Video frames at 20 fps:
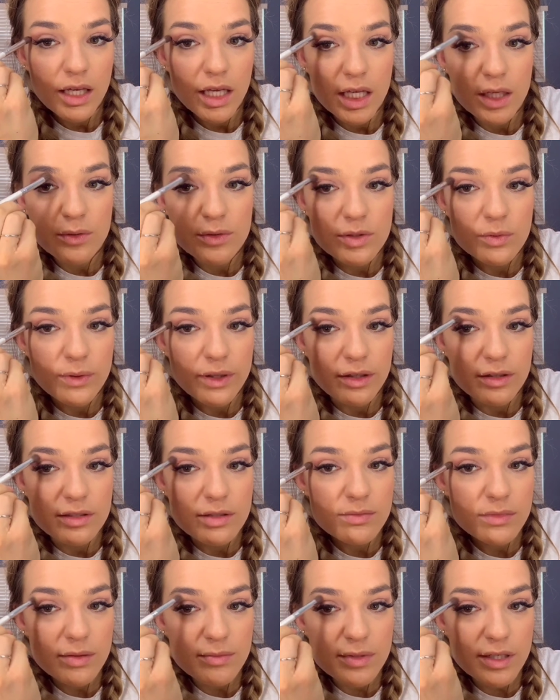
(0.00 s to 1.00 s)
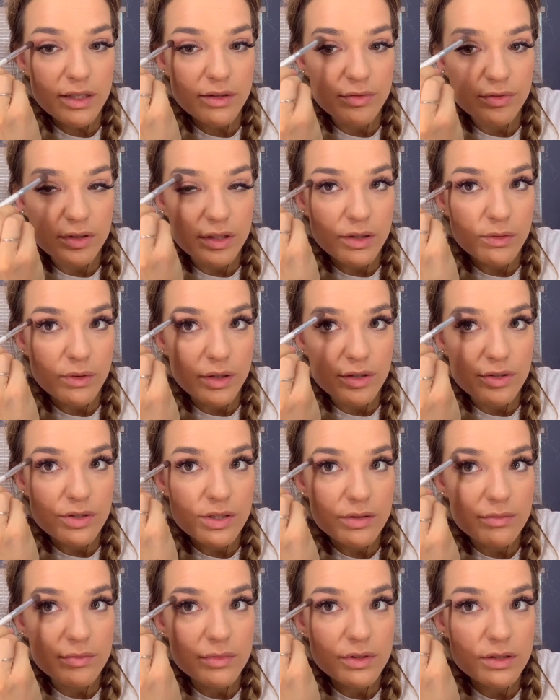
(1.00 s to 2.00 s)
It was weird. Sometimes I have really weird
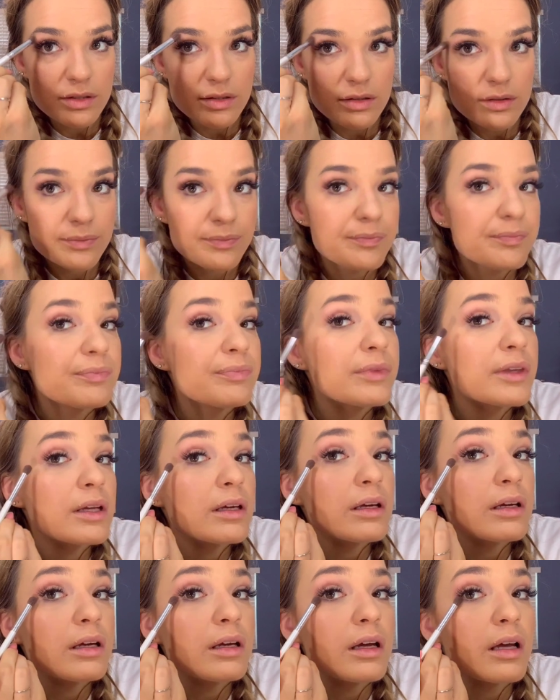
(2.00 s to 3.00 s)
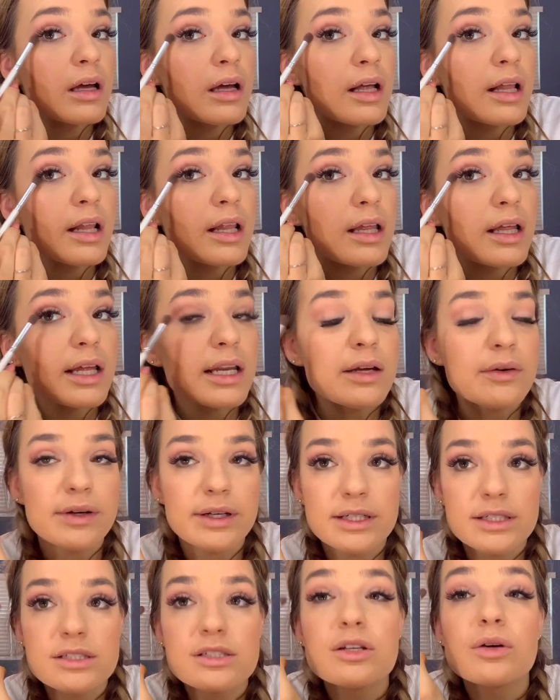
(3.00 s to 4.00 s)
dreams.
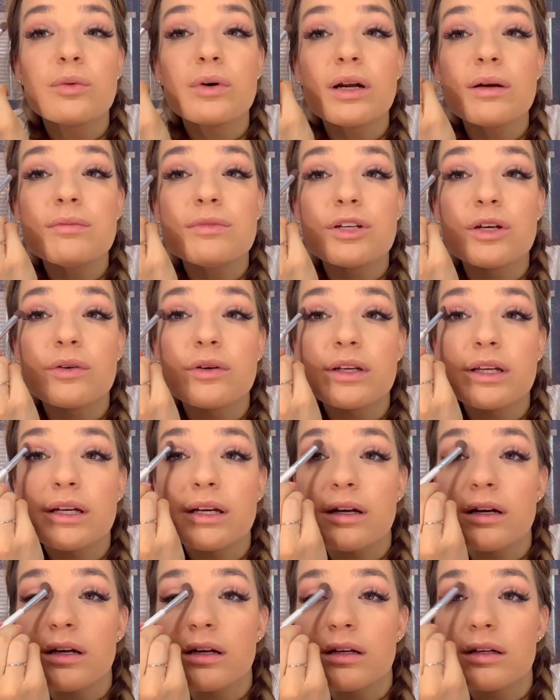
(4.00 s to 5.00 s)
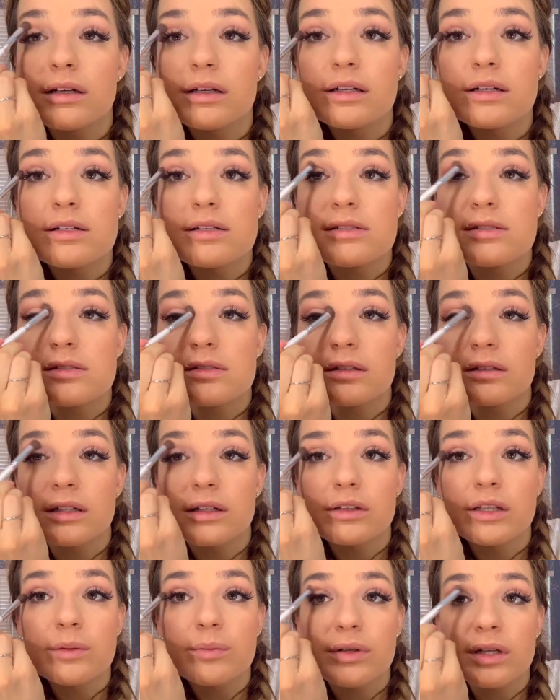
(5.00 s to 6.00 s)
Anyways, so what I'm doing here is
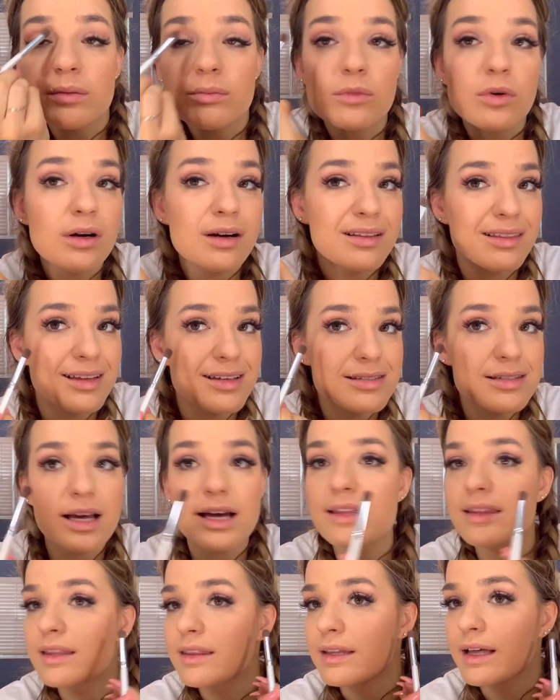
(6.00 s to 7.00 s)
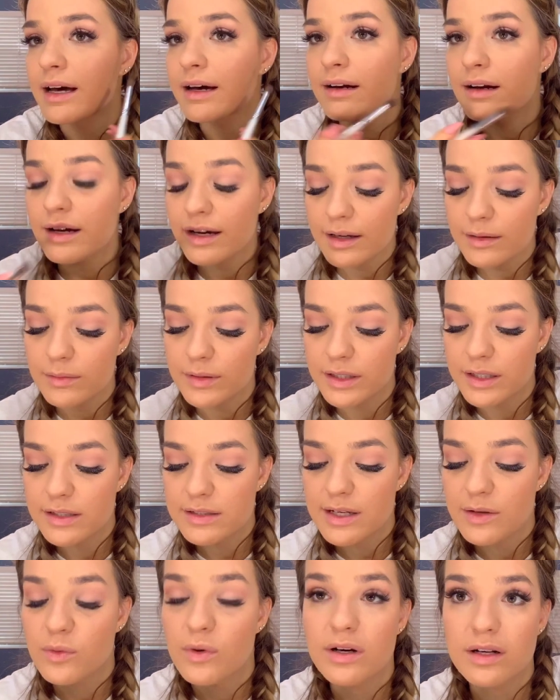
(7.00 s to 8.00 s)
clearly putting more on this eye than that eye because
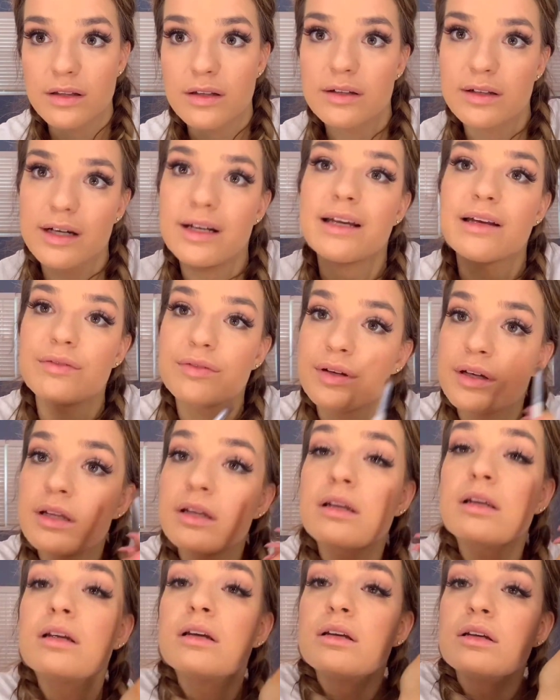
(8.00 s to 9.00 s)
I want to look uneven.